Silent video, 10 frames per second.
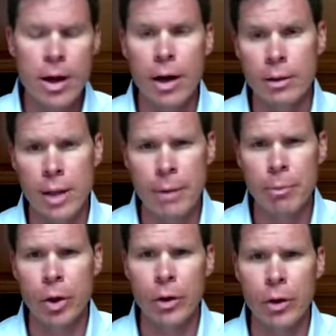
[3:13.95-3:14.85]
a
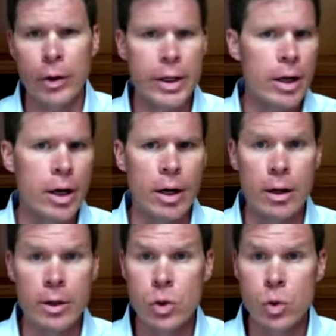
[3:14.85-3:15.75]
library,
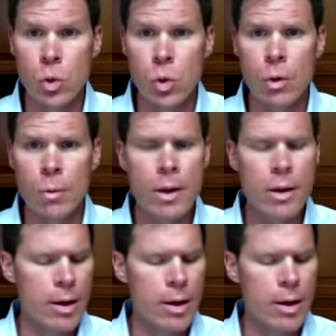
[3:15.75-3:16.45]
a school,